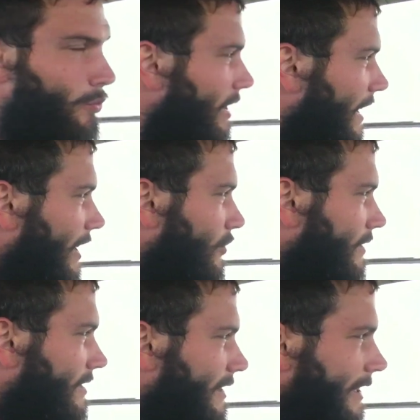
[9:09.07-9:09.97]
We can
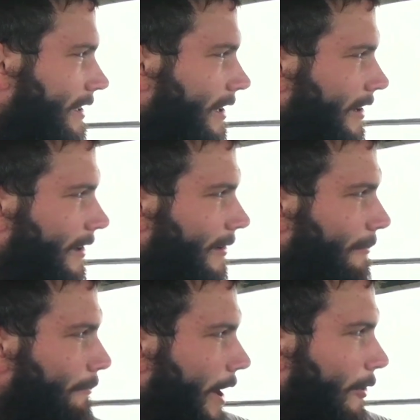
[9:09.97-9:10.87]
actually see
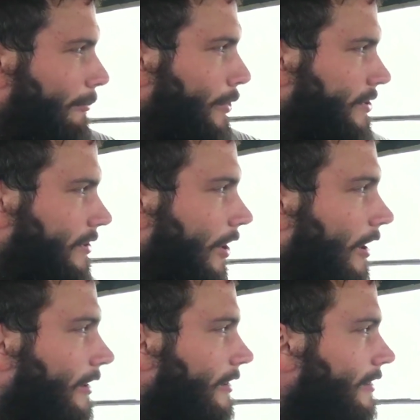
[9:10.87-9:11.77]
Mount
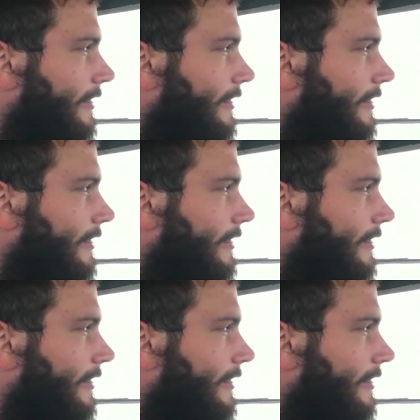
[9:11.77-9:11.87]
Moosilauke.